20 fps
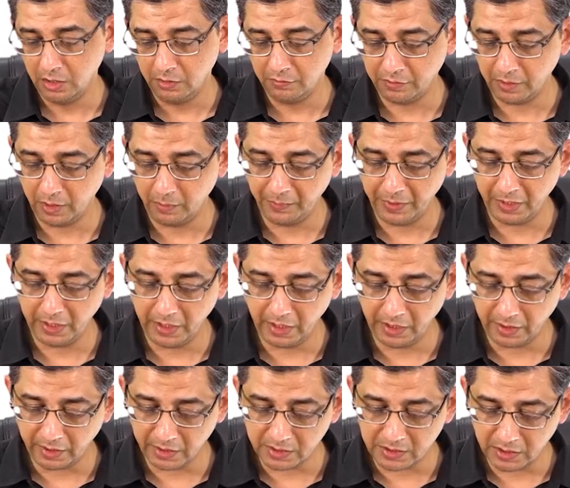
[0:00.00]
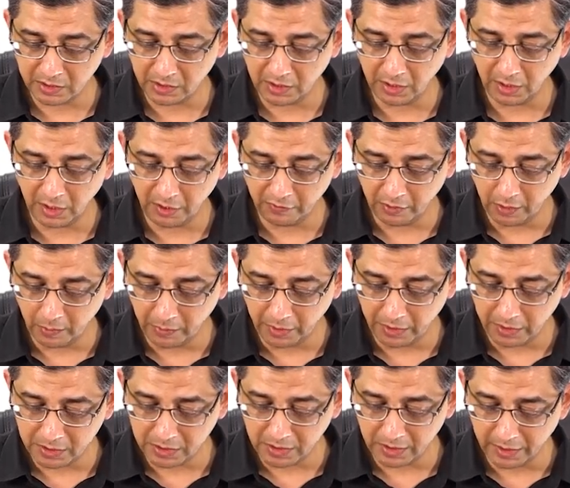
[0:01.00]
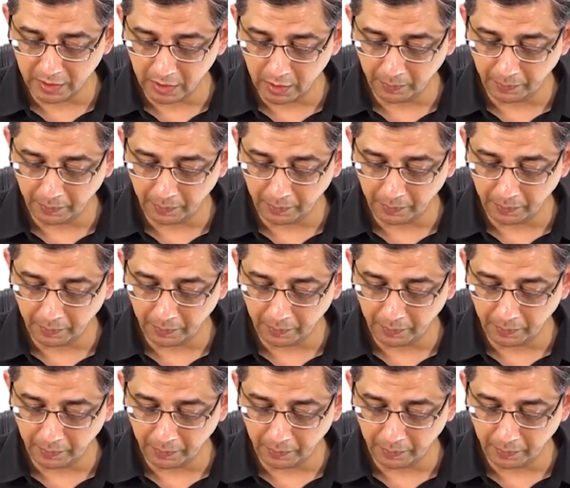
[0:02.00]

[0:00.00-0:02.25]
From pediatrics, I think everybody is clear.